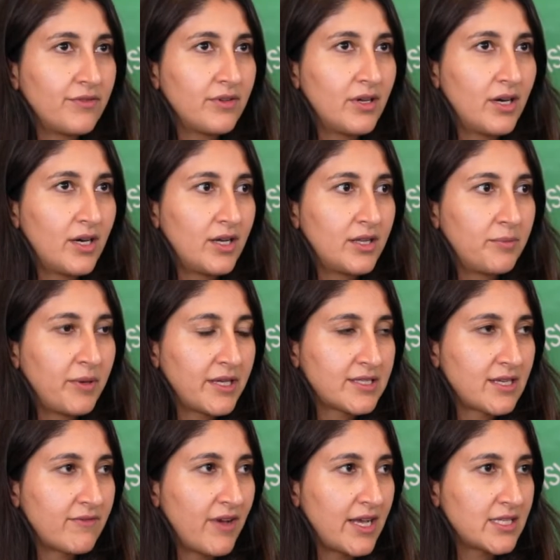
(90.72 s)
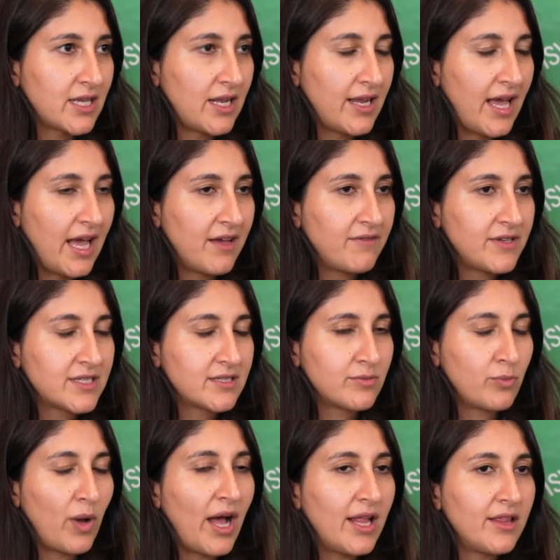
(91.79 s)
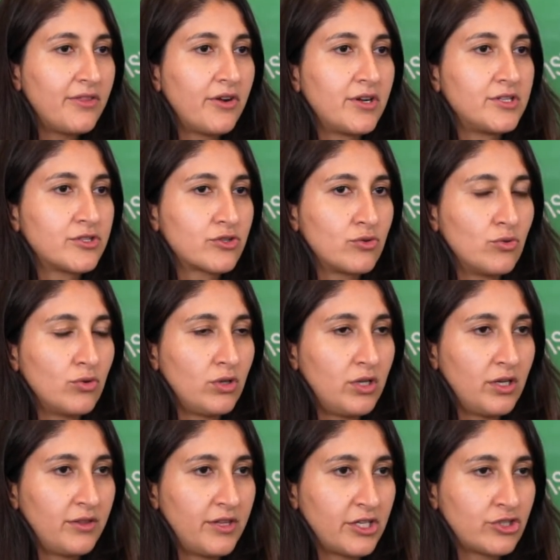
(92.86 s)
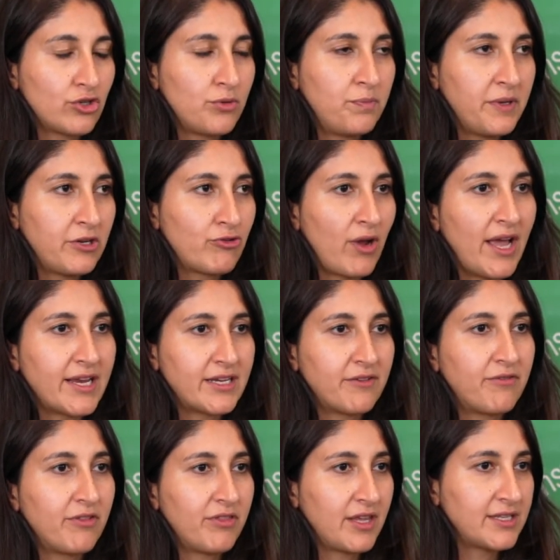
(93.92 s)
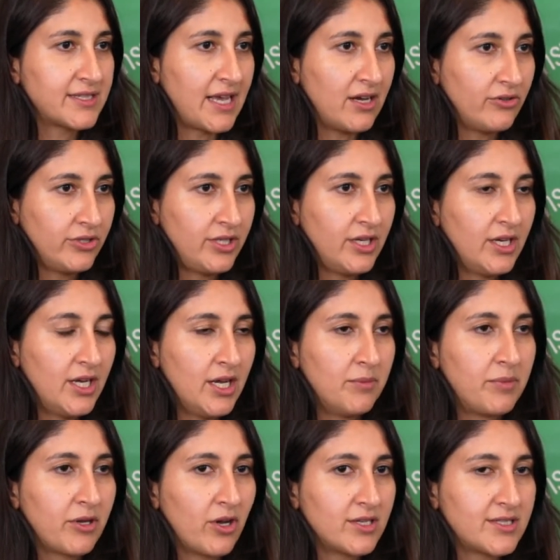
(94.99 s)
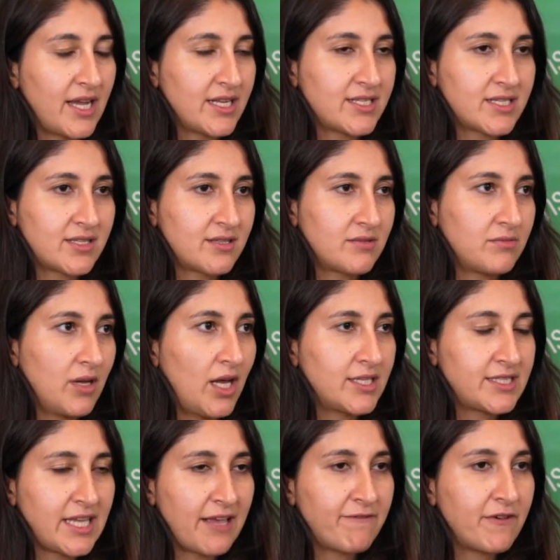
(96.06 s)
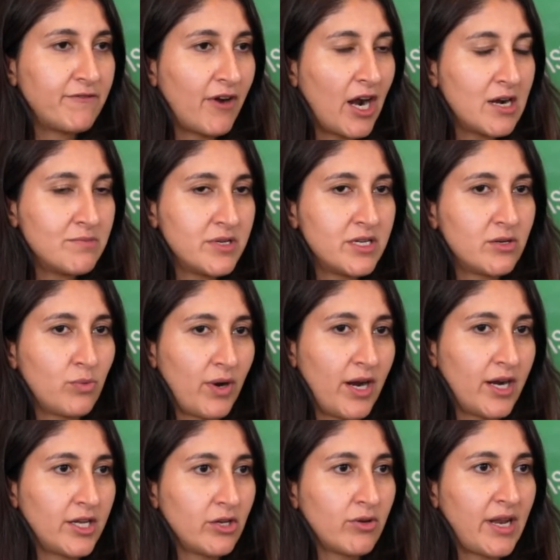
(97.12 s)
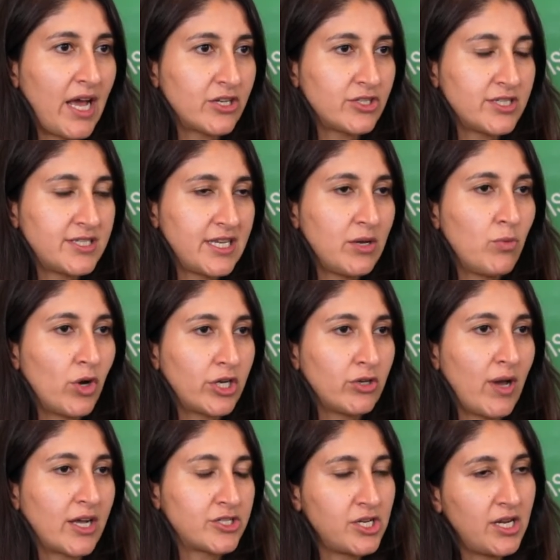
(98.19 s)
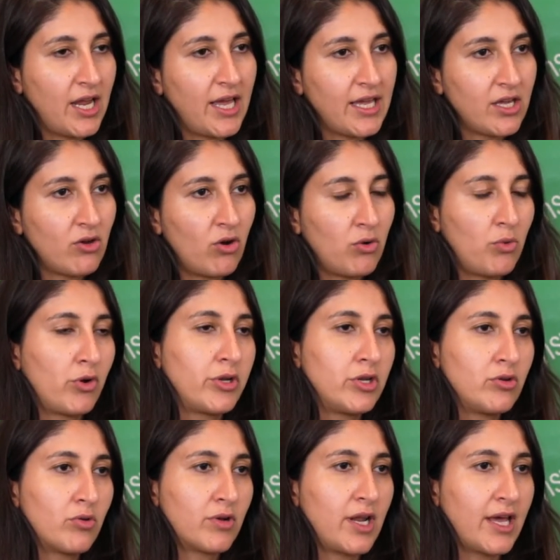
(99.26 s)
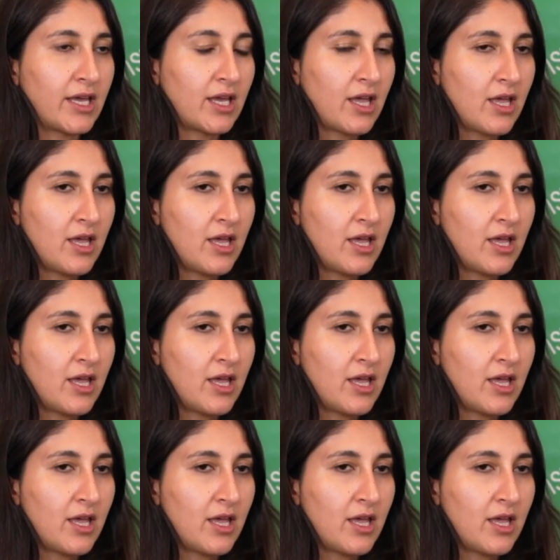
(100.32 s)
uh, the biggest advice I'll have is while they're in school, they should be trying different things out because that's a safe environment where you can actually see what you actually like or what you don't like.